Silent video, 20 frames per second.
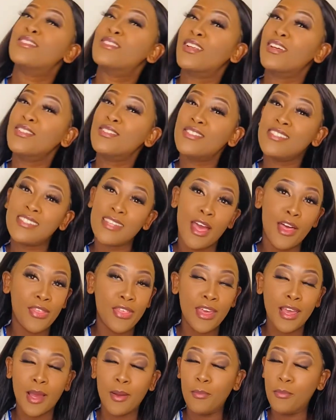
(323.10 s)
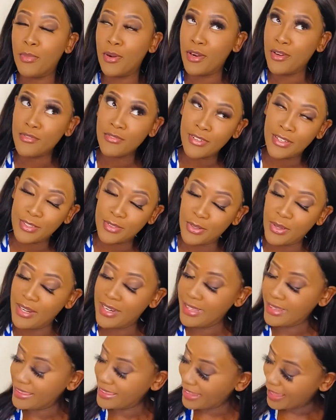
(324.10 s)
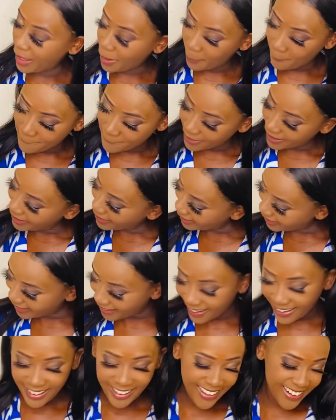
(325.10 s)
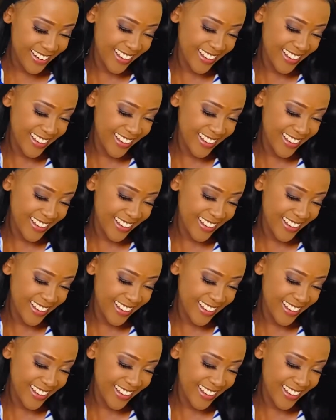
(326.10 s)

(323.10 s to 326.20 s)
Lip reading: not to say I think I'm perfect or anything, but